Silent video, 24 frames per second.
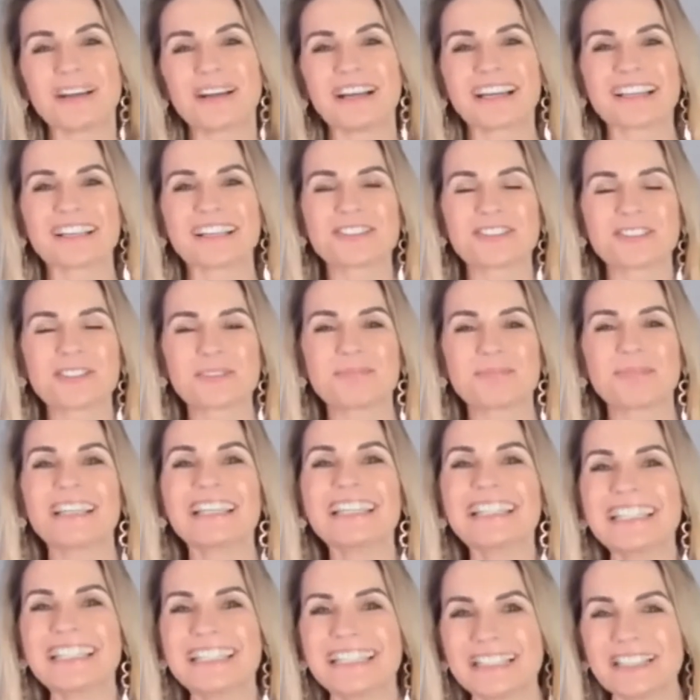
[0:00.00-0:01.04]
and I do
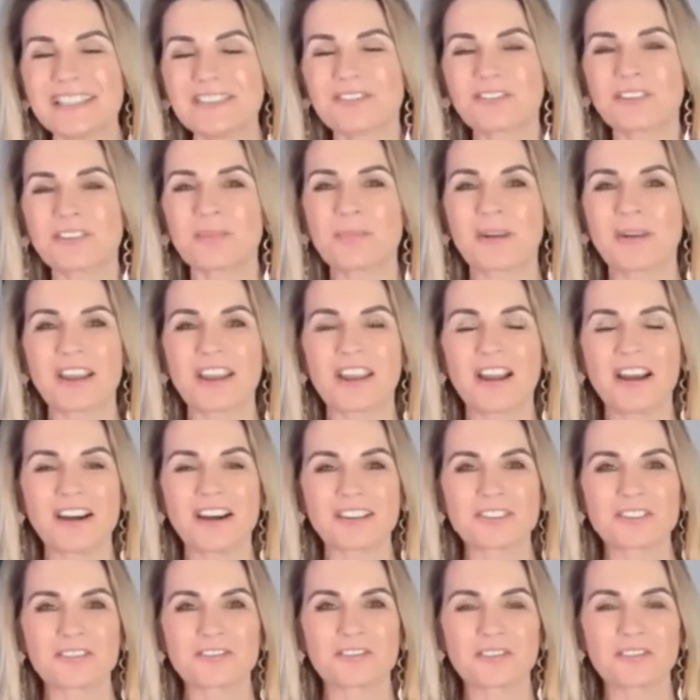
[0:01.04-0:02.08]
believe from my
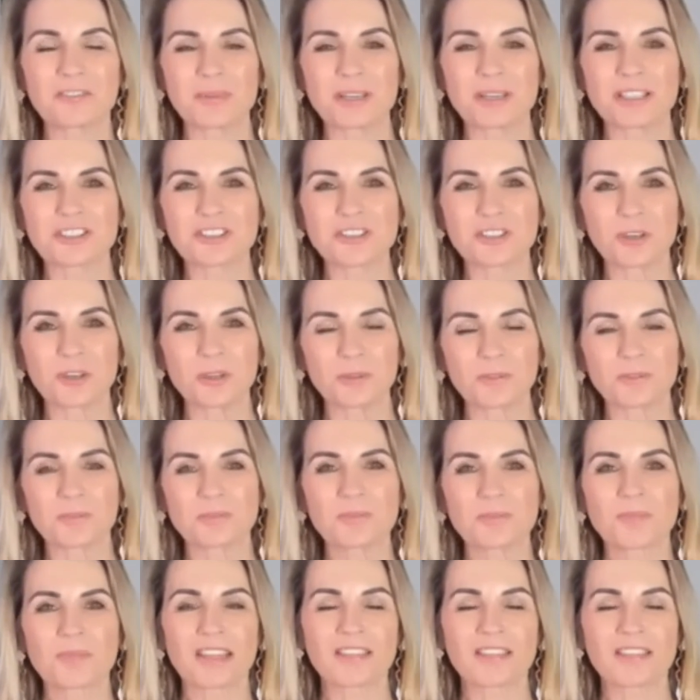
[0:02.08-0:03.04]
heart and from my soul,